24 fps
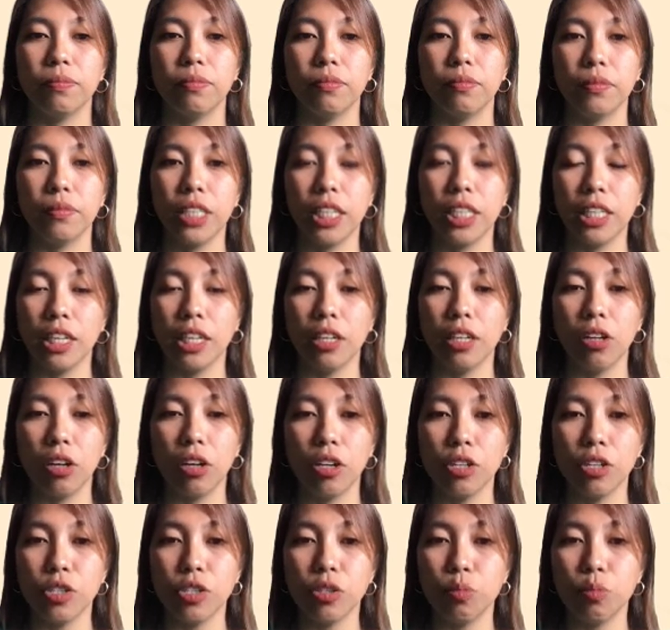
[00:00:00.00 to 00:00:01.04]
It can
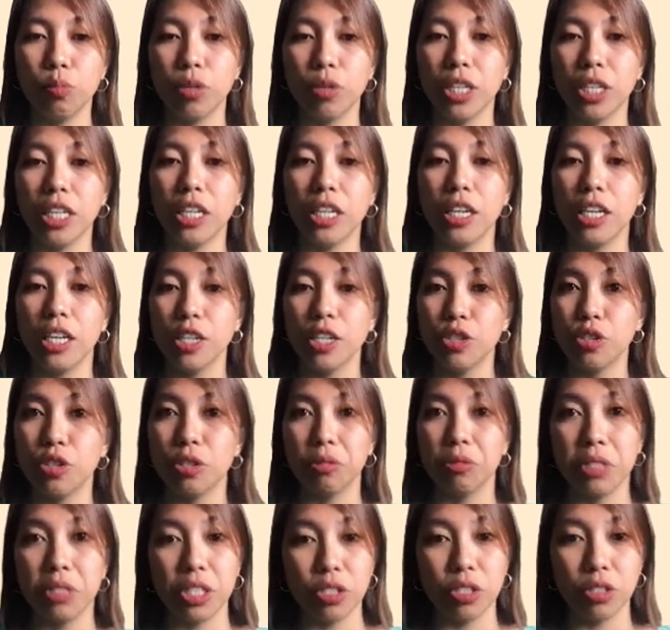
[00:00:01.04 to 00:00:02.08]
also bring
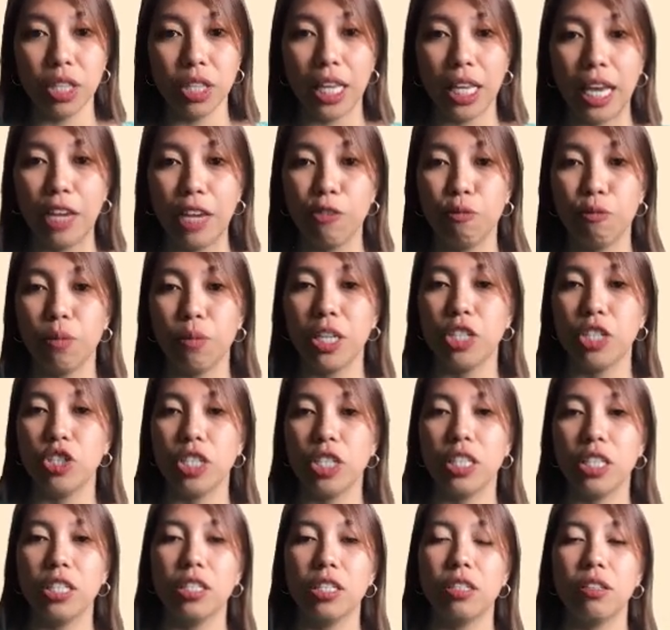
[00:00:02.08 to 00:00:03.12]
history to life by
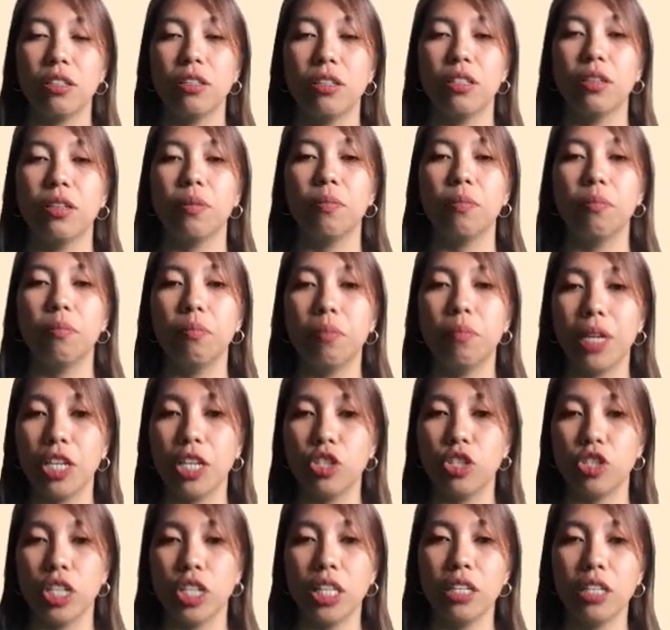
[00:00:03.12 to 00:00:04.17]

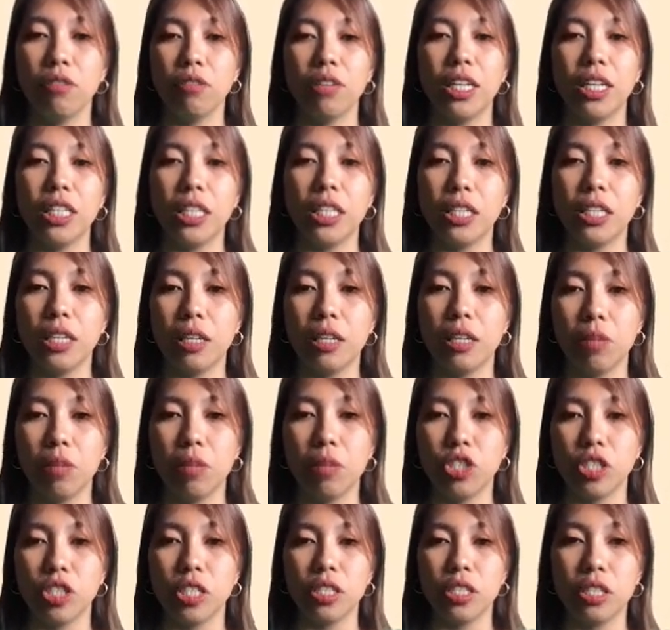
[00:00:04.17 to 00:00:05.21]
generating
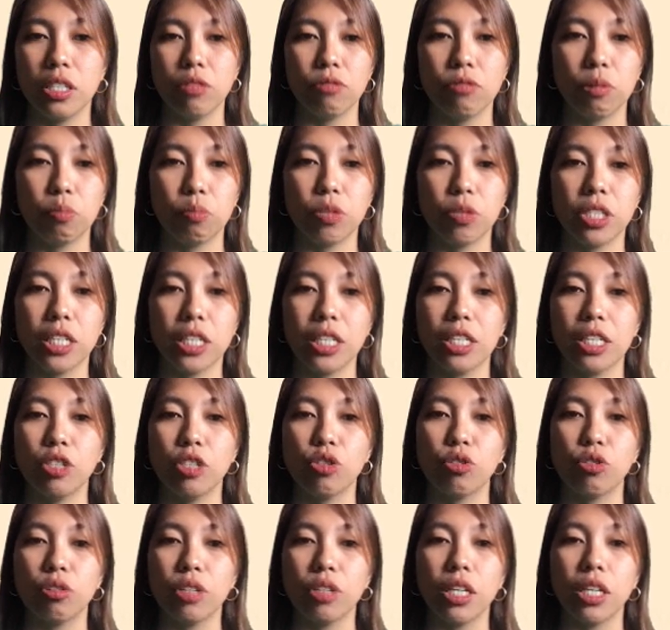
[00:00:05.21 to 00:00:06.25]
images that represent
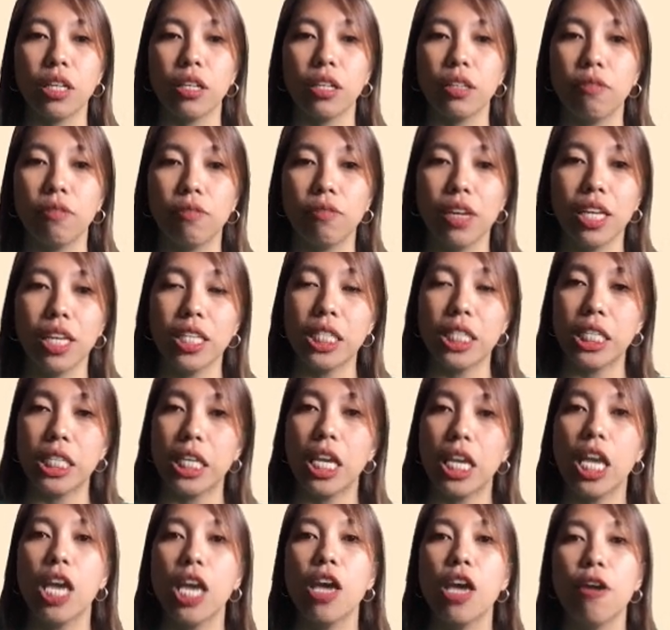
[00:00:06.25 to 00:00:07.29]
historical events,
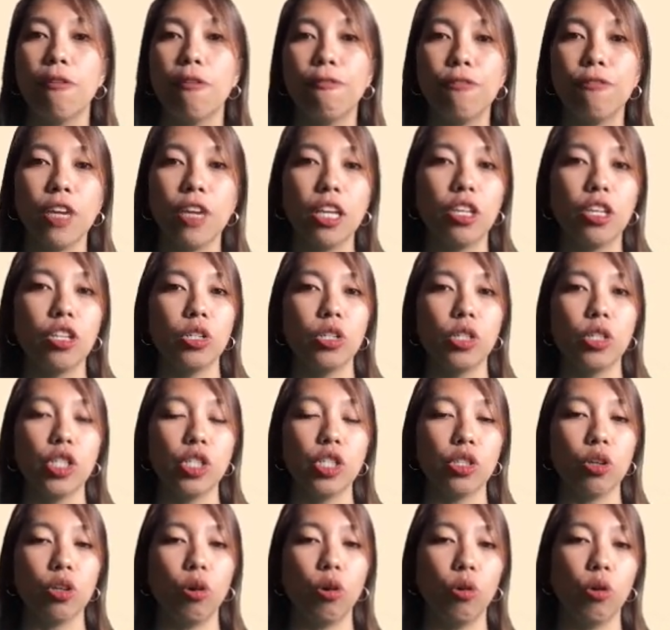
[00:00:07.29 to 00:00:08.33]

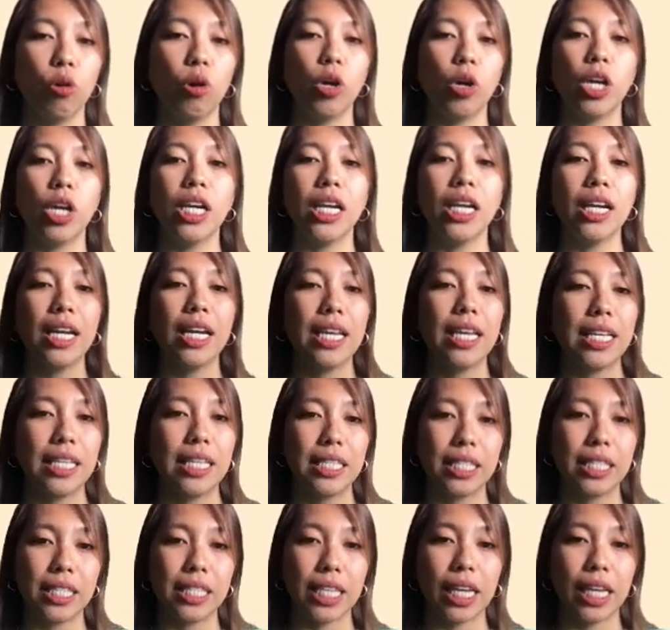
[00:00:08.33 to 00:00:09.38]
figures, or
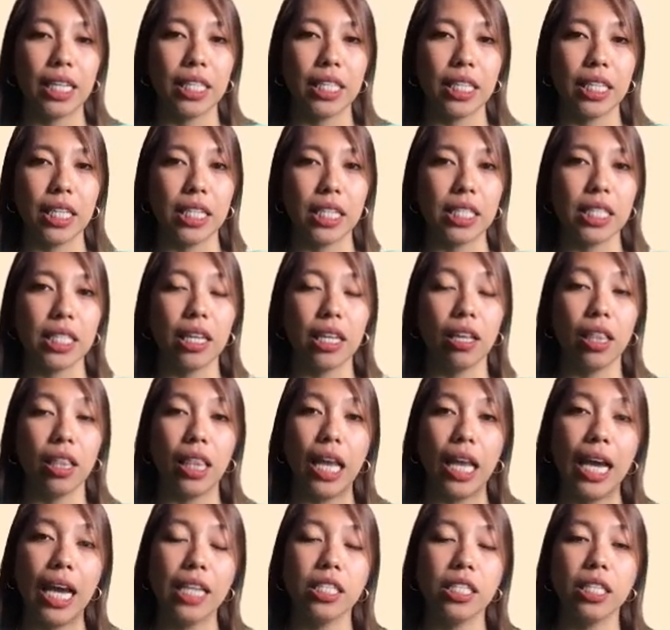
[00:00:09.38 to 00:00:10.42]
settings. And
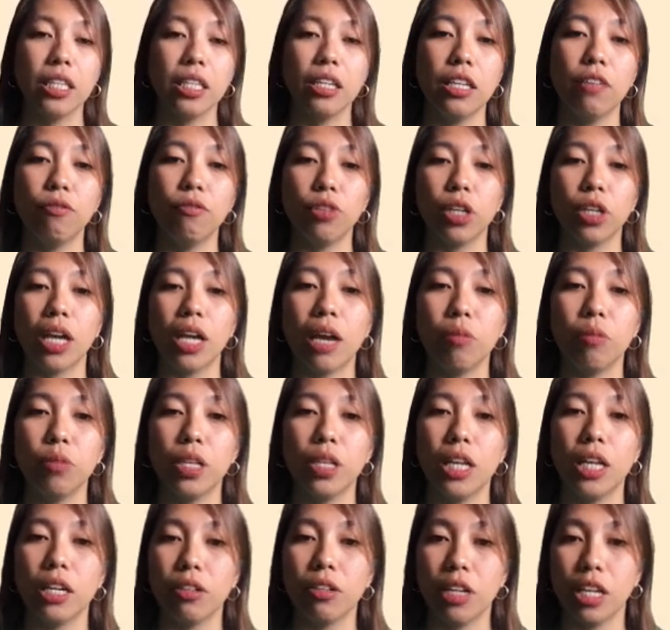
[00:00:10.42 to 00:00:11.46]
lastly,
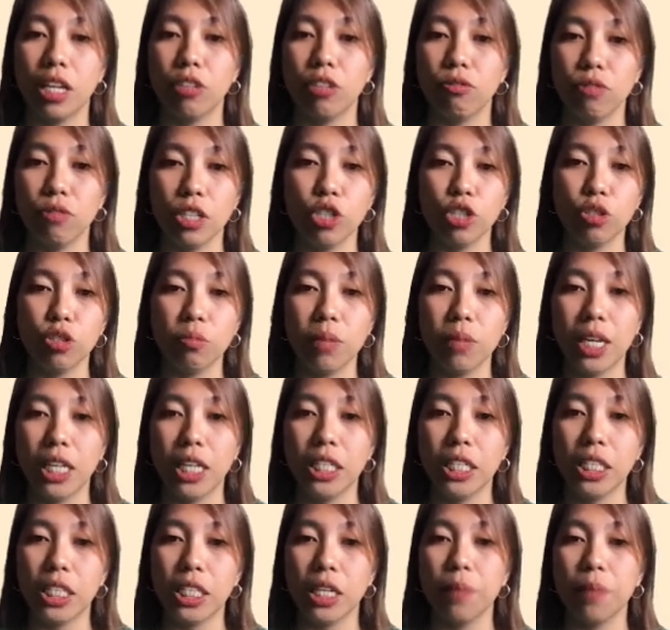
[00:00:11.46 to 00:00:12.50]
vocabulary enrichment.